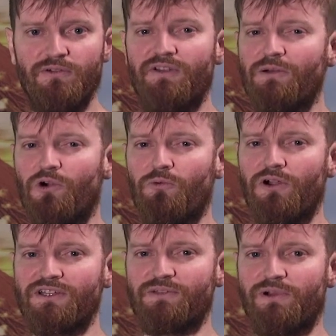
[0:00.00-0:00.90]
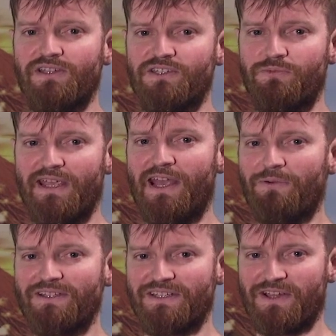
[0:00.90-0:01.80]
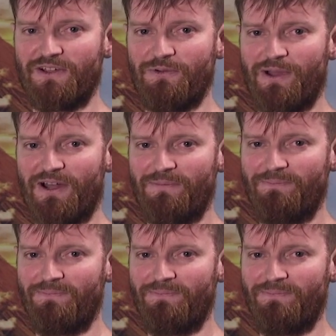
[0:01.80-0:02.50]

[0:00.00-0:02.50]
We've got more work and surprises we can't wait to tell you about.